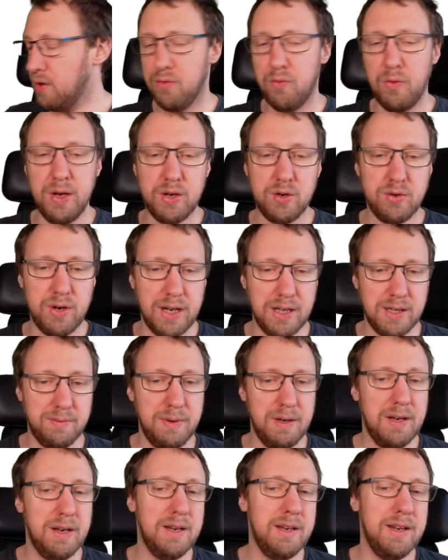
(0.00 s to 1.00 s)
we
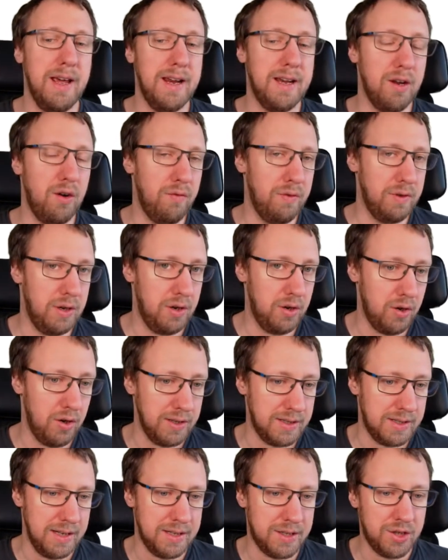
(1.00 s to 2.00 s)
transmit data over the
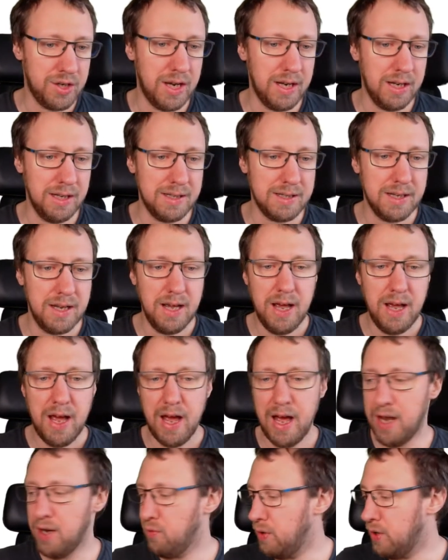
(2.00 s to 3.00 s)
noiseless channels
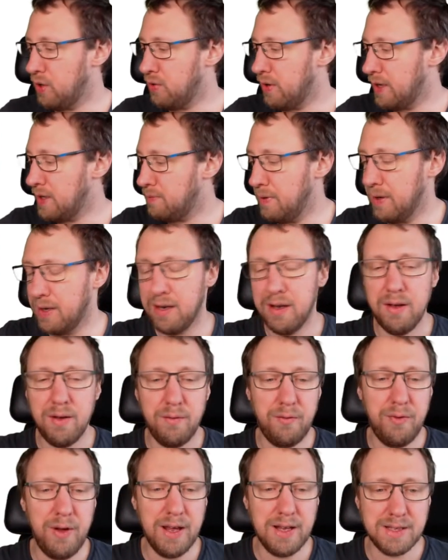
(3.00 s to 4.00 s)
and we transmit
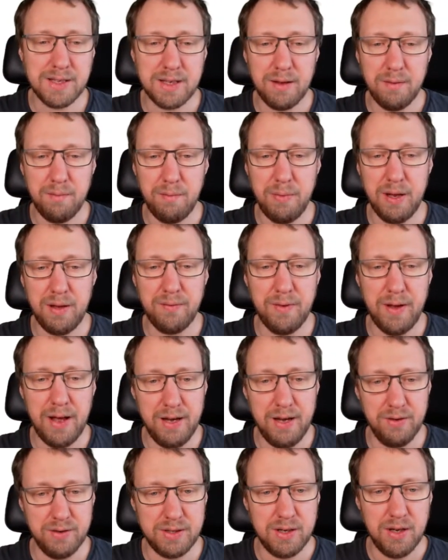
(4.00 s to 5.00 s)
fixed bit
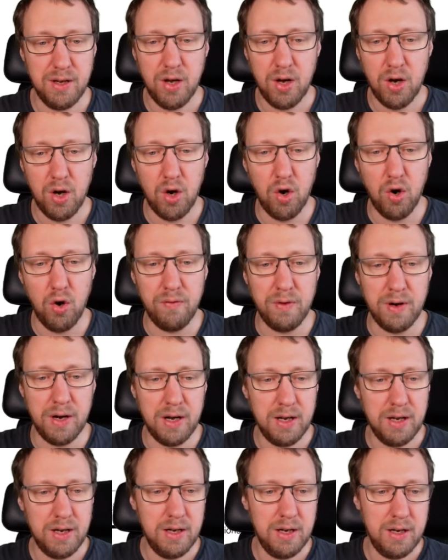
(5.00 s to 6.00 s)
values over
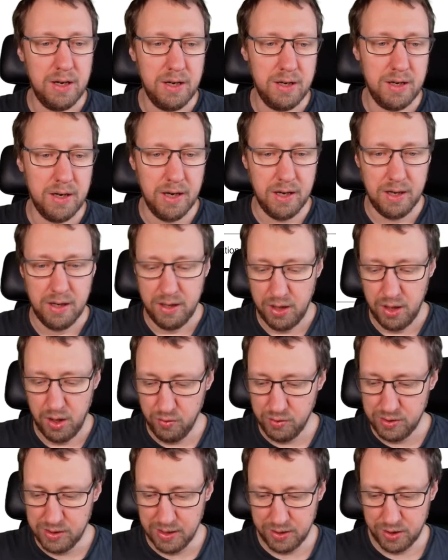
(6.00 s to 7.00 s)
the
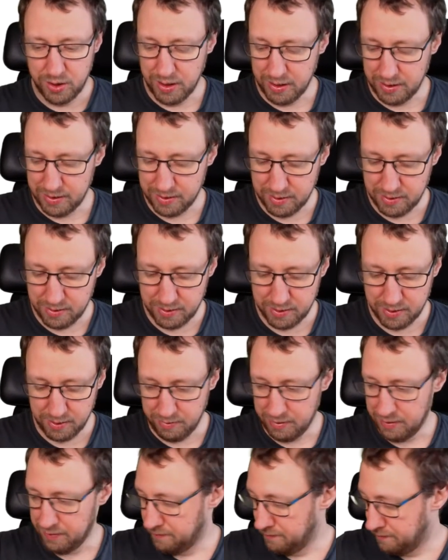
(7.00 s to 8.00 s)
useless channels. So
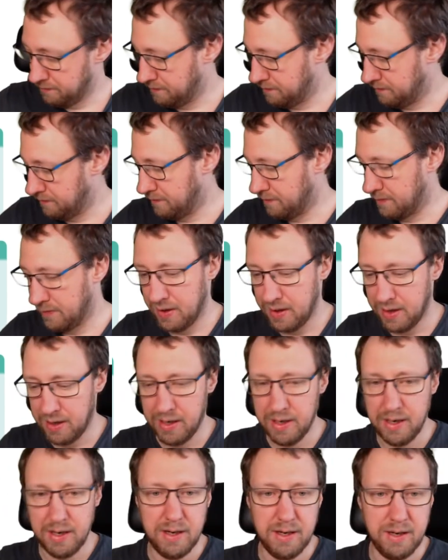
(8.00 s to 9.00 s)

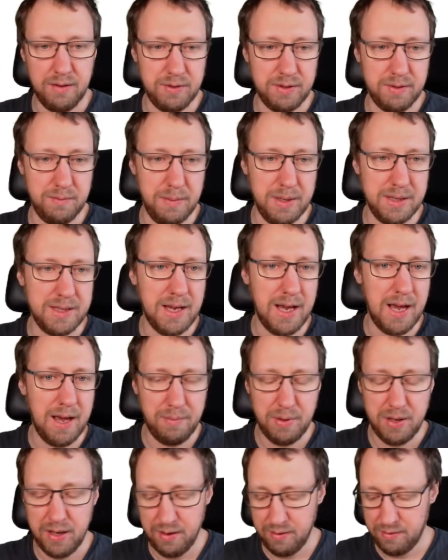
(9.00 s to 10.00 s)
there was a mishap
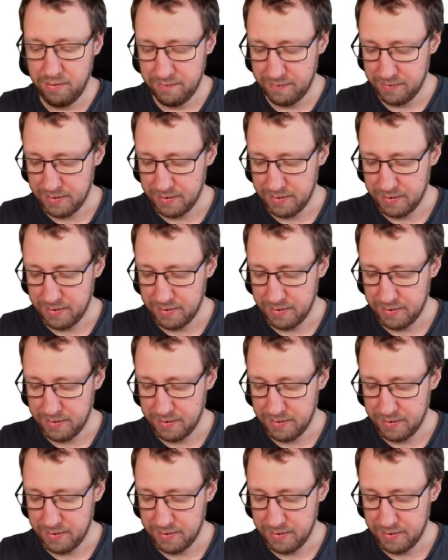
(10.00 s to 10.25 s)
here.